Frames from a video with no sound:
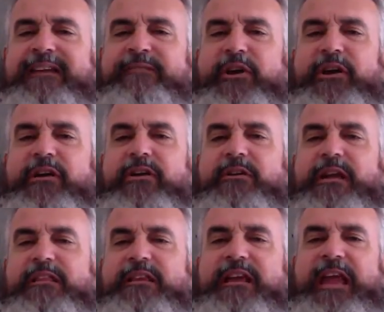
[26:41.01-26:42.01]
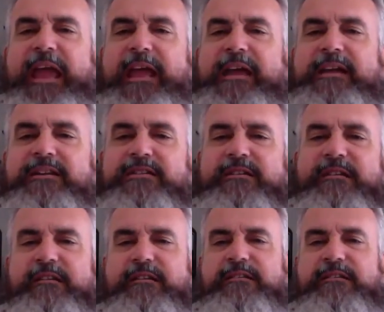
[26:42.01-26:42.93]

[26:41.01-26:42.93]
ever, go get the canned